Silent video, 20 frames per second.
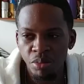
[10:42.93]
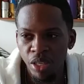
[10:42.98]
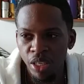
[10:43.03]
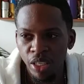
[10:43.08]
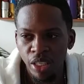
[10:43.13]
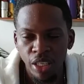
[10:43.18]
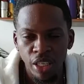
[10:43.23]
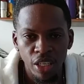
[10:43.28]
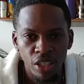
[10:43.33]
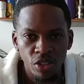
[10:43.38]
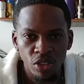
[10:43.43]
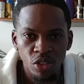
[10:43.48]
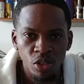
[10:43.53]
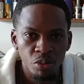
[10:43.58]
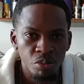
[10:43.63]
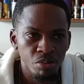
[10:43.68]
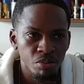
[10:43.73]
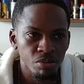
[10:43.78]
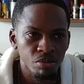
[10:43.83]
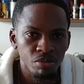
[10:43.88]
my car, there's
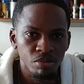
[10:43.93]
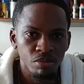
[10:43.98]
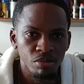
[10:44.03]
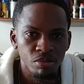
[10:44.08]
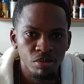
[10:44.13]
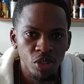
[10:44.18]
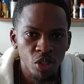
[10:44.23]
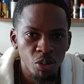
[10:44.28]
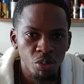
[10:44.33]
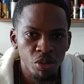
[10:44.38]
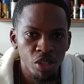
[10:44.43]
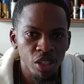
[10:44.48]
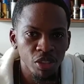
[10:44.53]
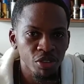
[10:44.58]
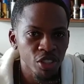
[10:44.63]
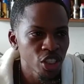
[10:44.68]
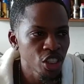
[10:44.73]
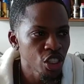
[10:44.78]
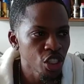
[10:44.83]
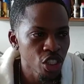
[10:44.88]
something need
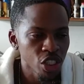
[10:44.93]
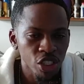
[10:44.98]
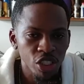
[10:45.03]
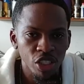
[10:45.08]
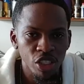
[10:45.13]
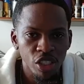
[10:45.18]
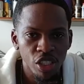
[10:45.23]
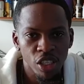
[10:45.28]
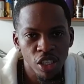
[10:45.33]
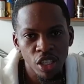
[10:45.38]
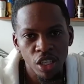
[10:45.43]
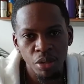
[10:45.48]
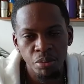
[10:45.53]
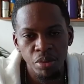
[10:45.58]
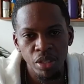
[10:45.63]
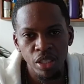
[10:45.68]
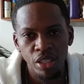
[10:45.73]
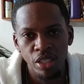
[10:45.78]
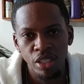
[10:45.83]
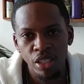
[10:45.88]
to change, you know what I
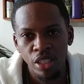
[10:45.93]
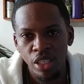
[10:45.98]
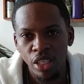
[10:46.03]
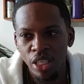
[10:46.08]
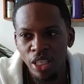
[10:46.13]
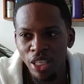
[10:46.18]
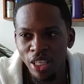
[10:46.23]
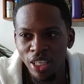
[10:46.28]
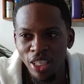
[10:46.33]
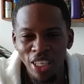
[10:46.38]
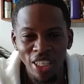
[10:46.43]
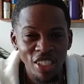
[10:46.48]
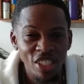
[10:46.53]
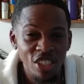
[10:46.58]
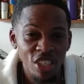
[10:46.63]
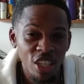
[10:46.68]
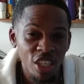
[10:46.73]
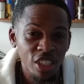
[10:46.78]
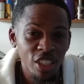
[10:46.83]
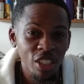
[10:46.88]
mean? That
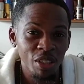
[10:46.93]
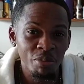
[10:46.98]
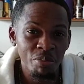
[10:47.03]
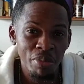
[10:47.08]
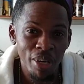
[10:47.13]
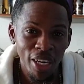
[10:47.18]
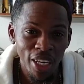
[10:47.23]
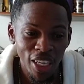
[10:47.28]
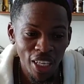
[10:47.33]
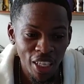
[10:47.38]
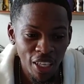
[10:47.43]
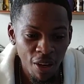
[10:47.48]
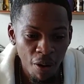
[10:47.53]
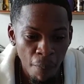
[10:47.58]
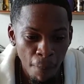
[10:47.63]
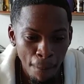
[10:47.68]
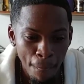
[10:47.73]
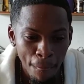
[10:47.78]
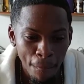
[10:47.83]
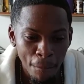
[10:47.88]
started my
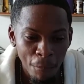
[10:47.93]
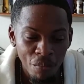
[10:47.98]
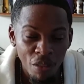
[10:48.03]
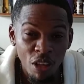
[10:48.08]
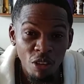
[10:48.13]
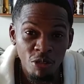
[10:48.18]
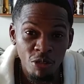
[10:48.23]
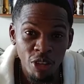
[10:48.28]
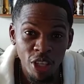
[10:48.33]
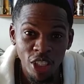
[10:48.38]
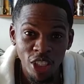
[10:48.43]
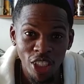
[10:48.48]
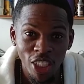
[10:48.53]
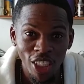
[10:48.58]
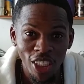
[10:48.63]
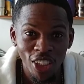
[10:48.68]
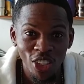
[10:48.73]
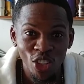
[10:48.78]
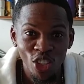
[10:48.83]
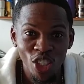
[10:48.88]
venture
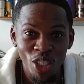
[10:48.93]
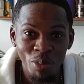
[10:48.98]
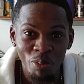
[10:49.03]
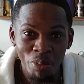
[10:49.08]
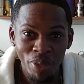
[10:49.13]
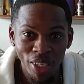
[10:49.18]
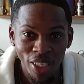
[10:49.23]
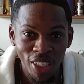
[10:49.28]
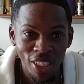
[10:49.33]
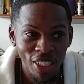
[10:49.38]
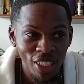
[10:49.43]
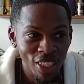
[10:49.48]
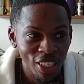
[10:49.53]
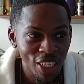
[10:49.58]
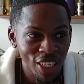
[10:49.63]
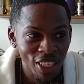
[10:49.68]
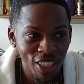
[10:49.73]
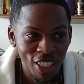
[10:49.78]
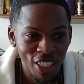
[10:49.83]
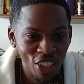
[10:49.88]
into speed
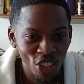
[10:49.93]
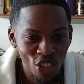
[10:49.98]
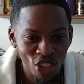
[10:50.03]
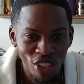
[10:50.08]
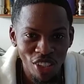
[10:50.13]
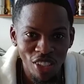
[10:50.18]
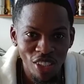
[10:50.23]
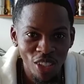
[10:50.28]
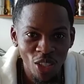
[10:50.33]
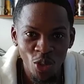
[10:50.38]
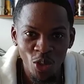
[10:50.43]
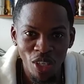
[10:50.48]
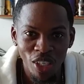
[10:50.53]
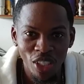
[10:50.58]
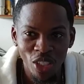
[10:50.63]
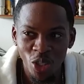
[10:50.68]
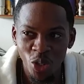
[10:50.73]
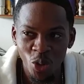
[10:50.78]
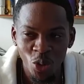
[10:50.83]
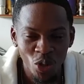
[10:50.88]
and not just low and
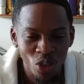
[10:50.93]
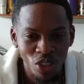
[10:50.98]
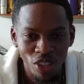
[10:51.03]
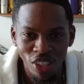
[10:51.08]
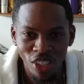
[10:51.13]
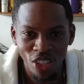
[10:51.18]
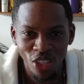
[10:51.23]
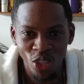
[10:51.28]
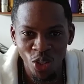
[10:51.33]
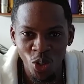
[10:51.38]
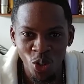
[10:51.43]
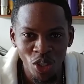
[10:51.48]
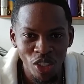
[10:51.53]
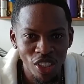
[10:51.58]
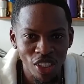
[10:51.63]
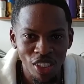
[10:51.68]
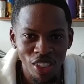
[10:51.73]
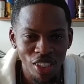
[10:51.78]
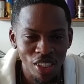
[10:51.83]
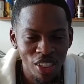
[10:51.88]
slow, you know,
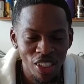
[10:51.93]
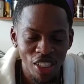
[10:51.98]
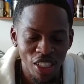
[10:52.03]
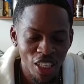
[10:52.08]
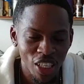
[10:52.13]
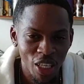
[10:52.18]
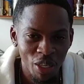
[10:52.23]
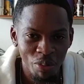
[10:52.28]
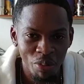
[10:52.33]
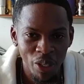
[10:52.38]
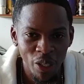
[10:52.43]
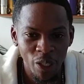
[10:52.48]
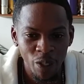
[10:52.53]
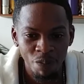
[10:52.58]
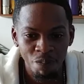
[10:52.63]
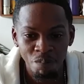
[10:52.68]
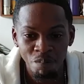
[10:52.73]
looks, you get me?